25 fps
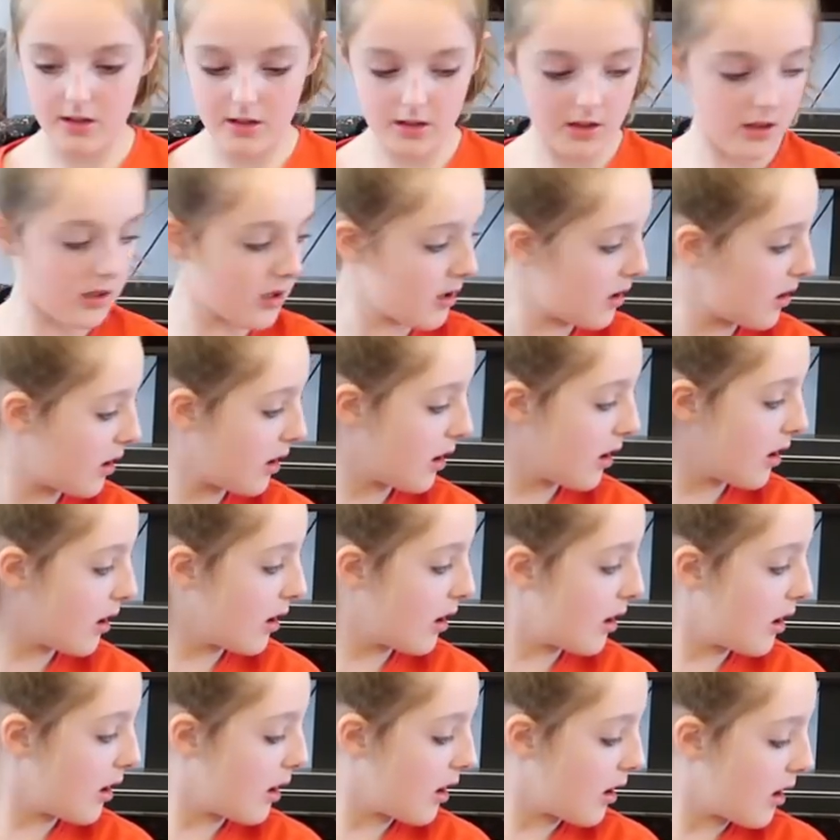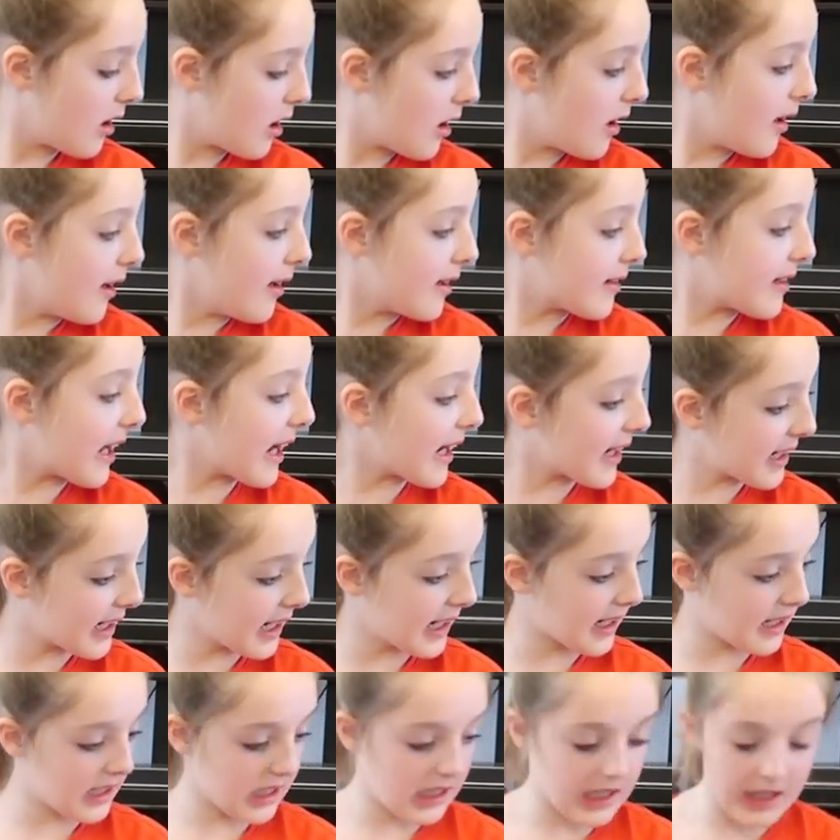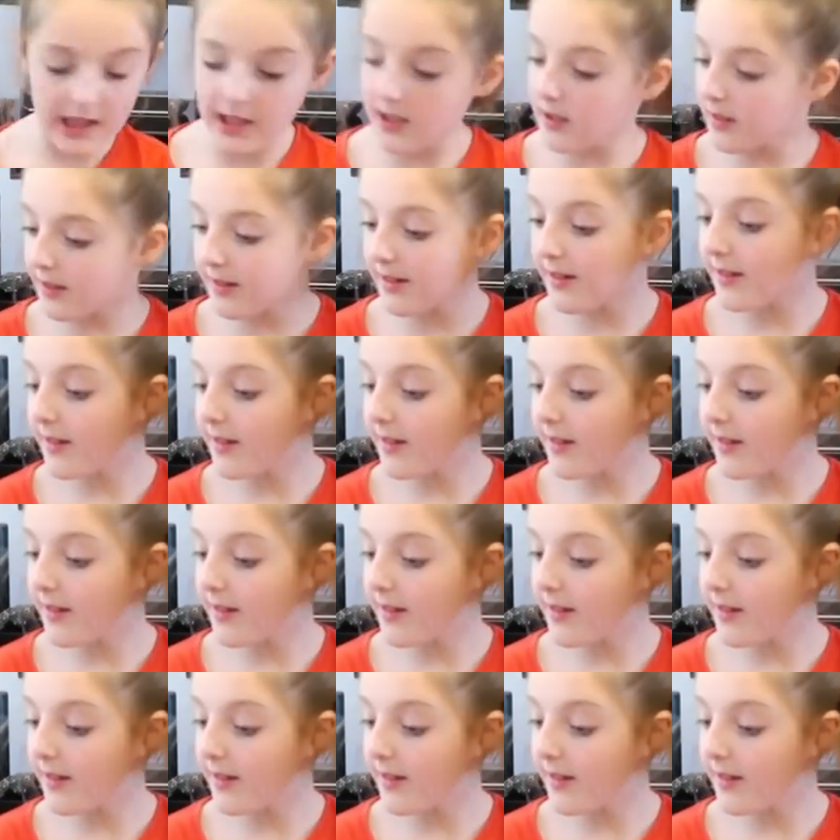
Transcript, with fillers: nail polish, haven't you, Mace, this Technically. year?